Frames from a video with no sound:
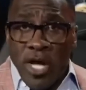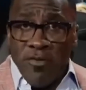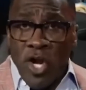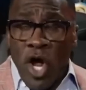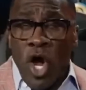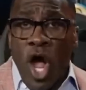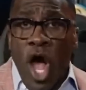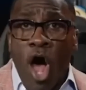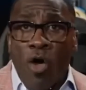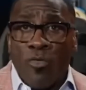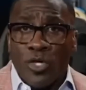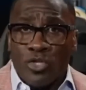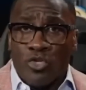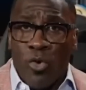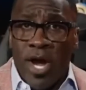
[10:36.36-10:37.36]
pointed out that
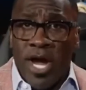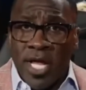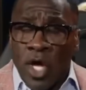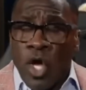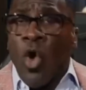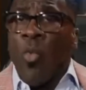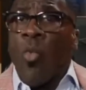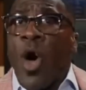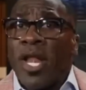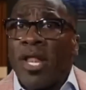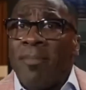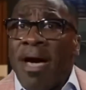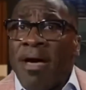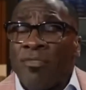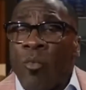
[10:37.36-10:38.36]
it's not just about the
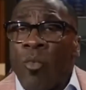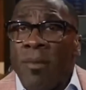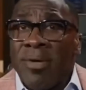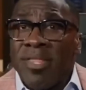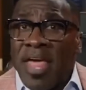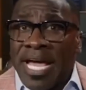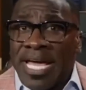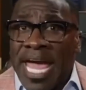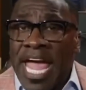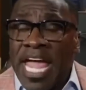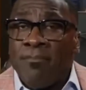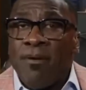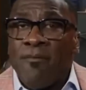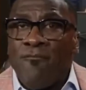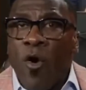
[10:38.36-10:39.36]
numbers or the
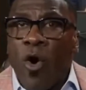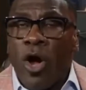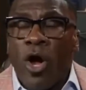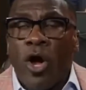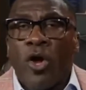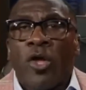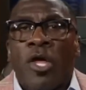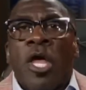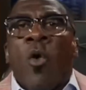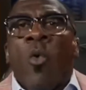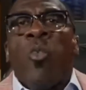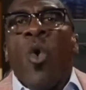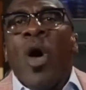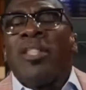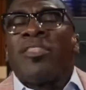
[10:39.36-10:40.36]
ratings, it's
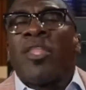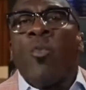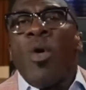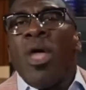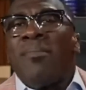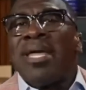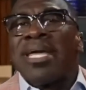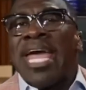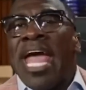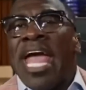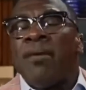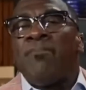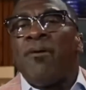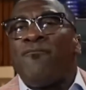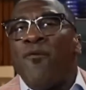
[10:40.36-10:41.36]
about the cultural
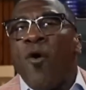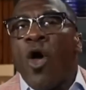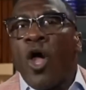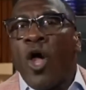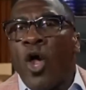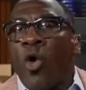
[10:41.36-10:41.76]
shift Clark has